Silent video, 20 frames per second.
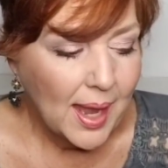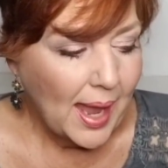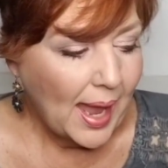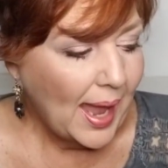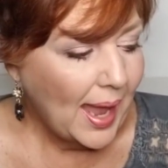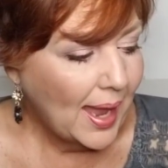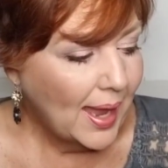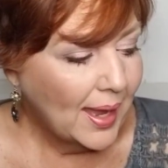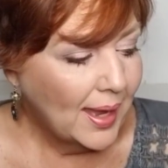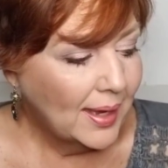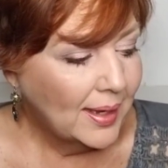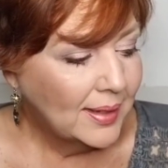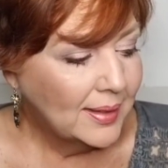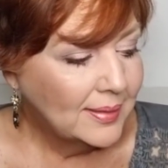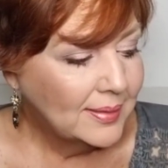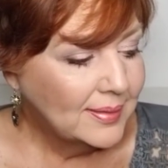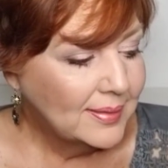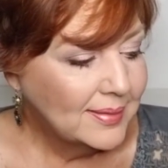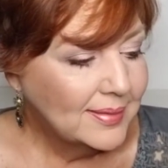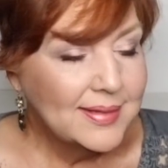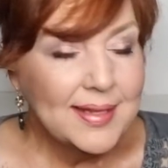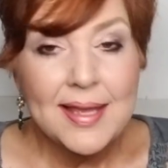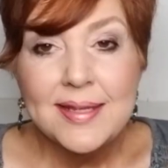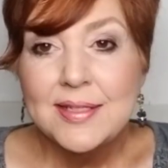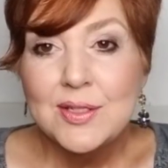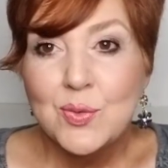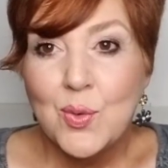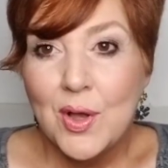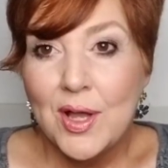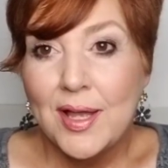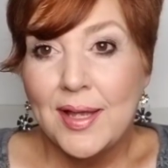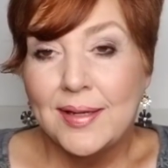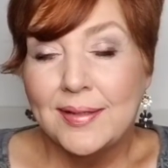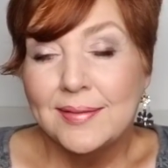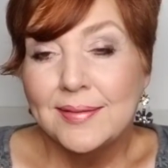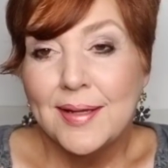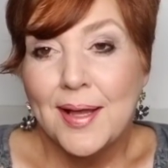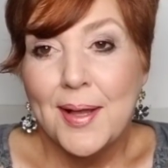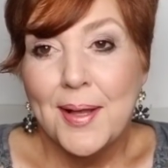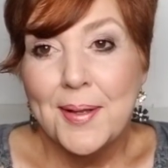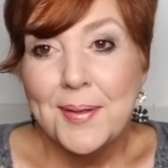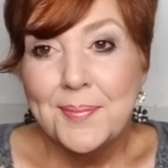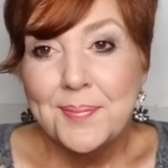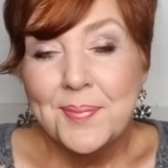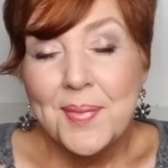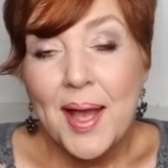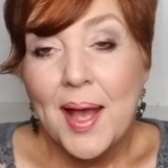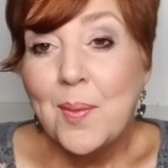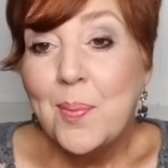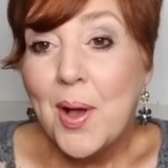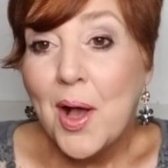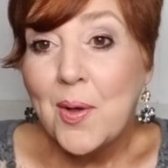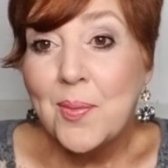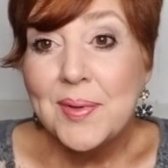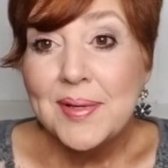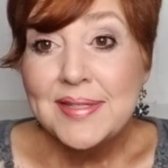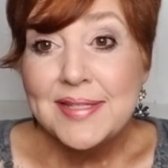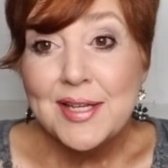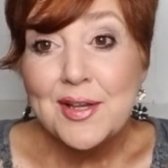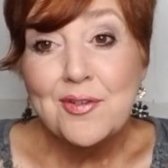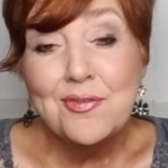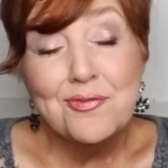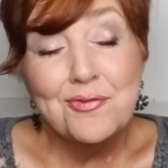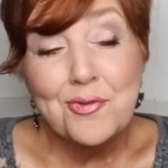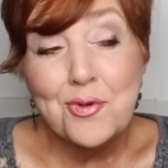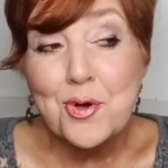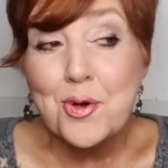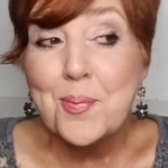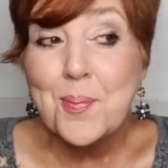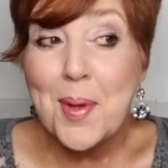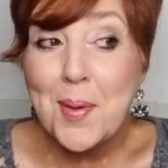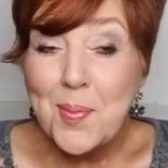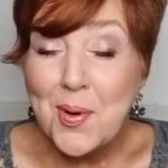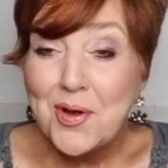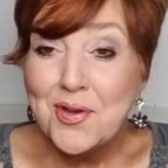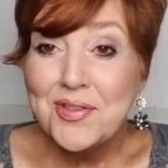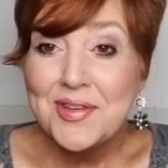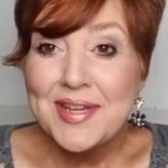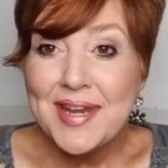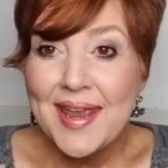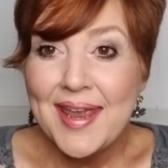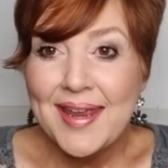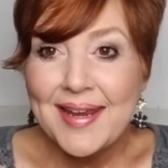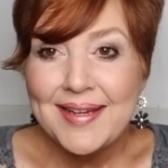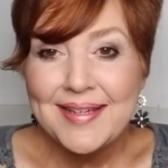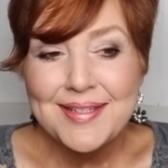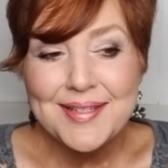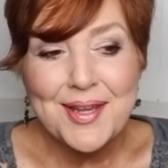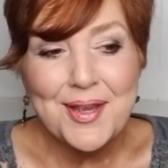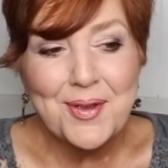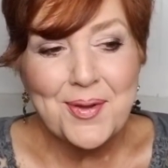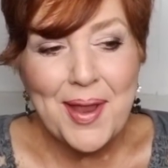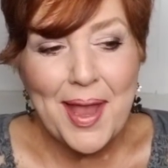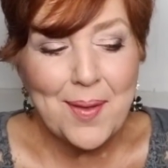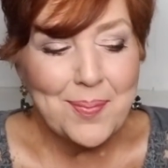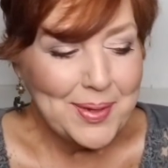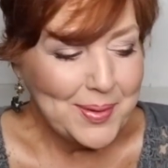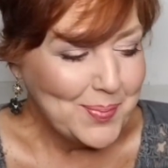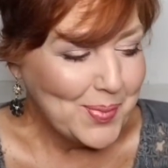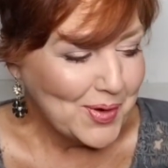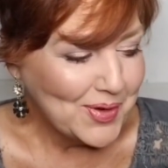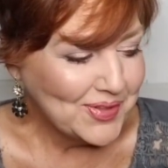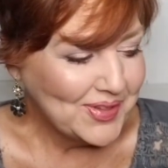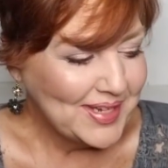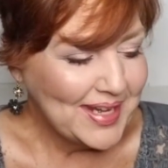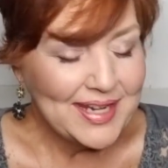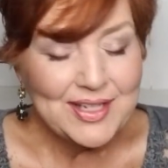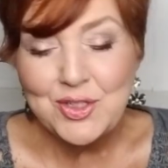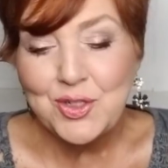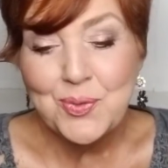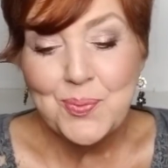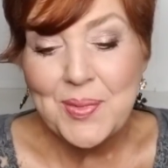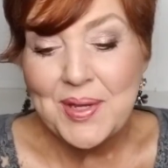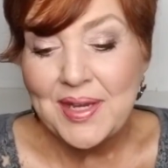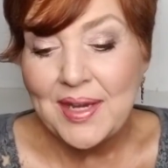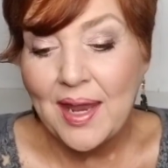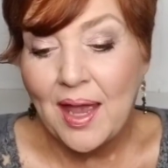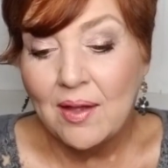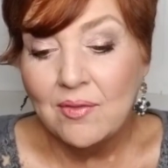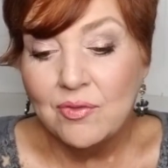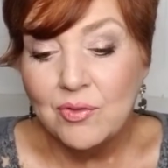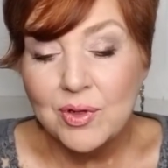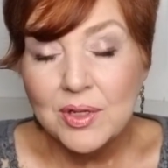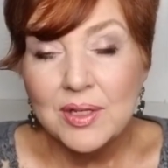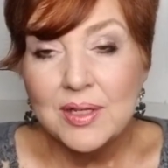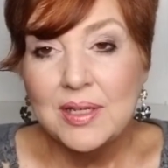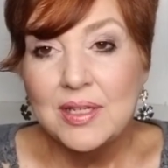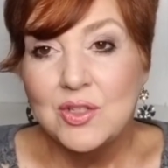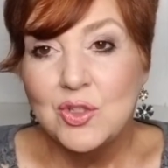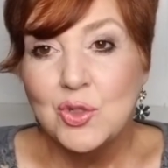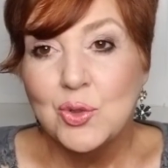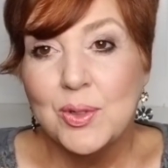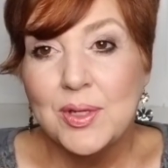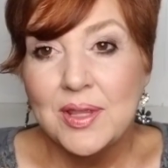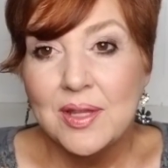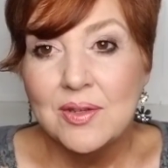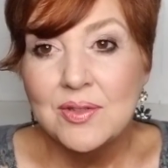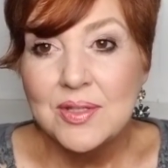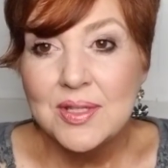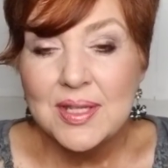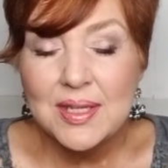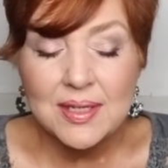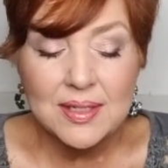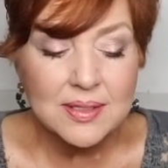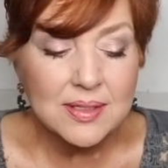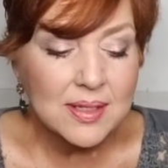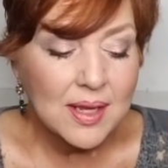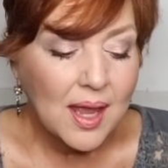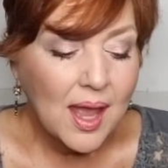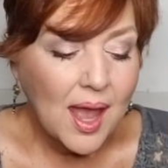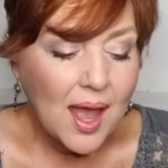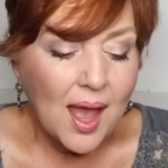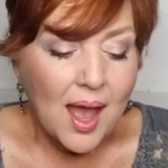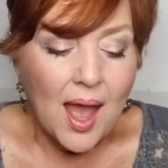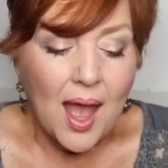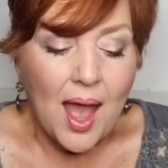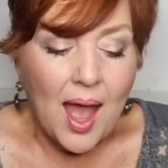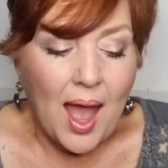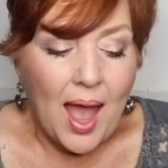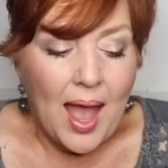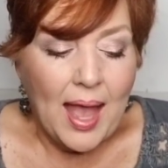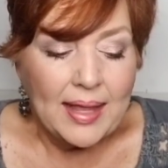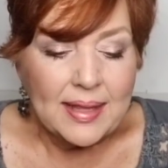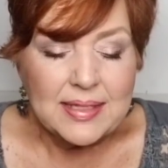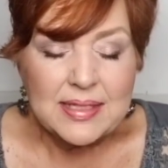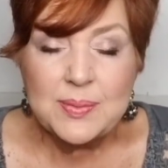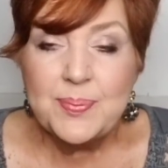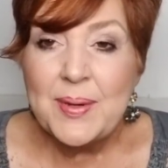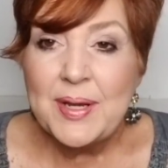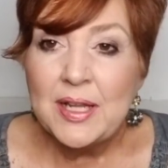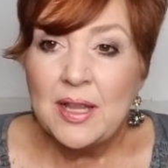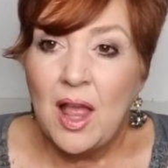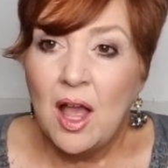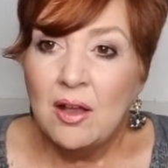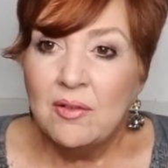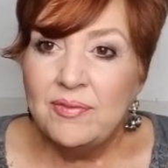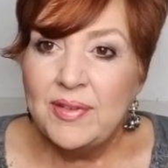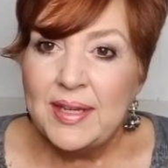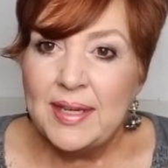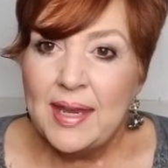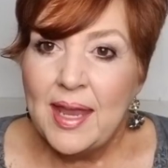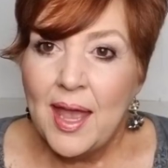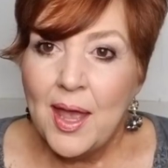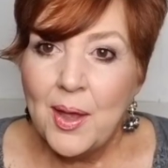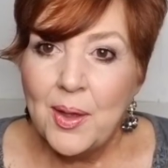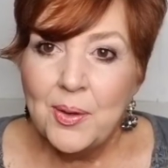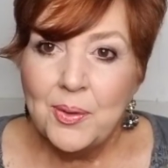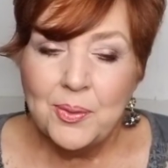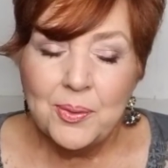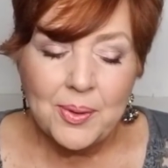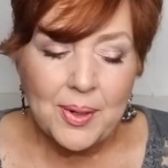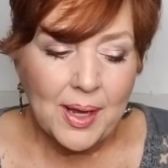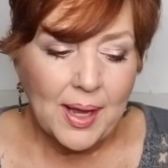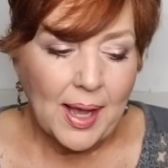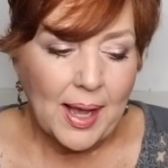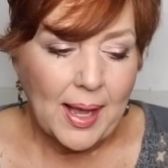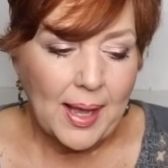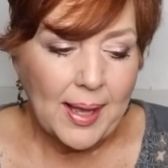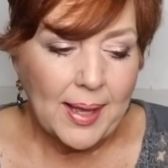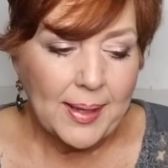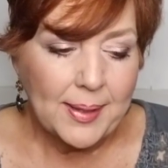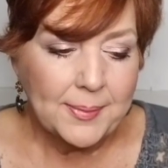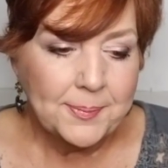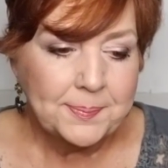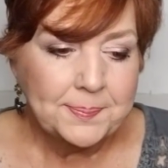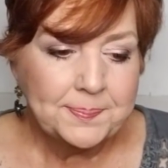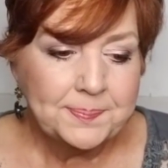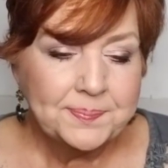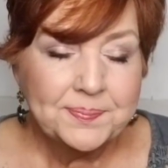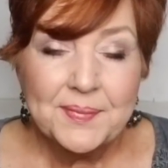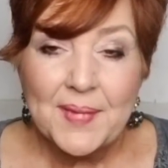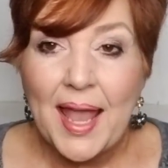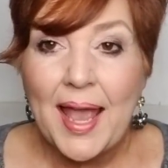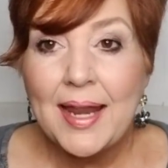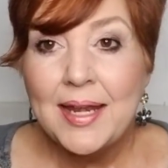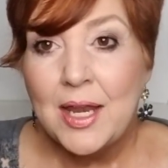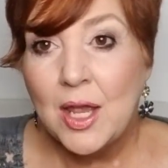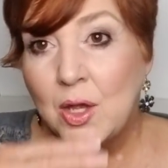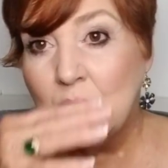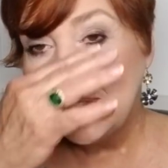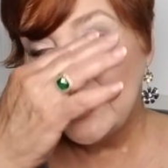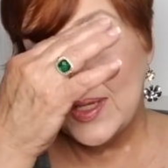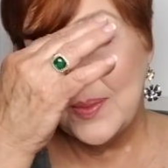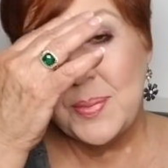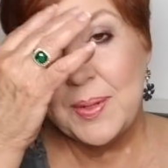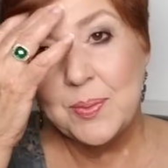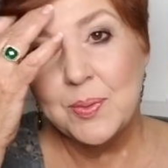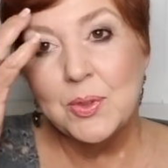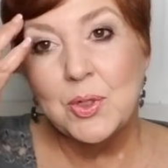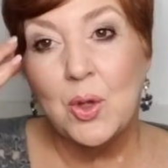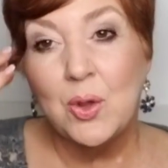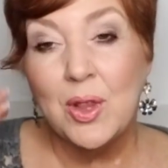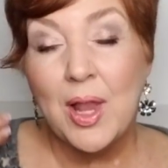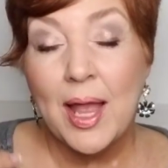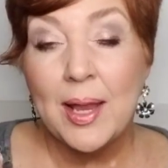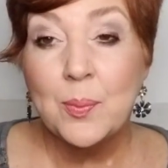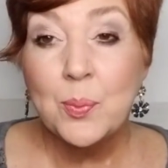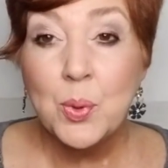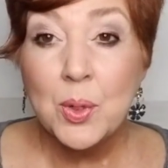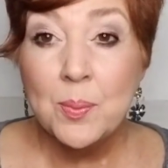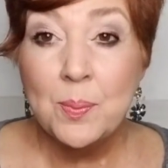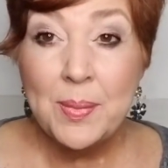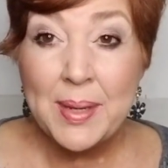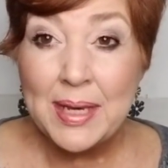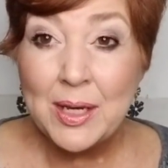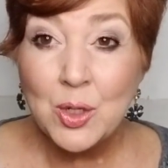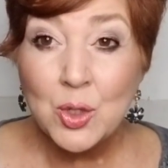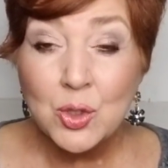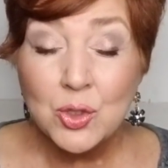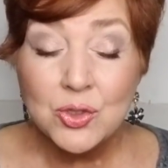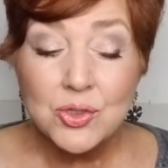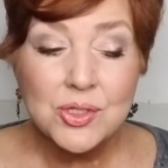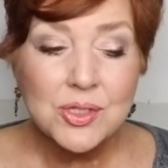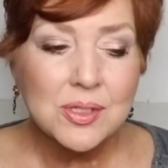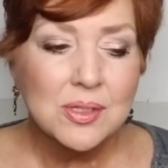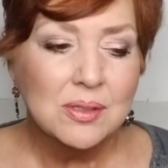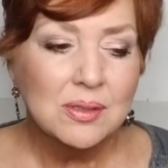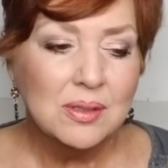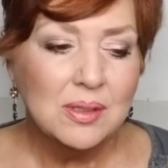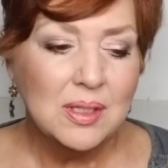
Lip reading: And that's what I bought myself for my birthday. So happy birthday to me. I've really enjoyed those things. It's been a long video. I know some people don't like premieres.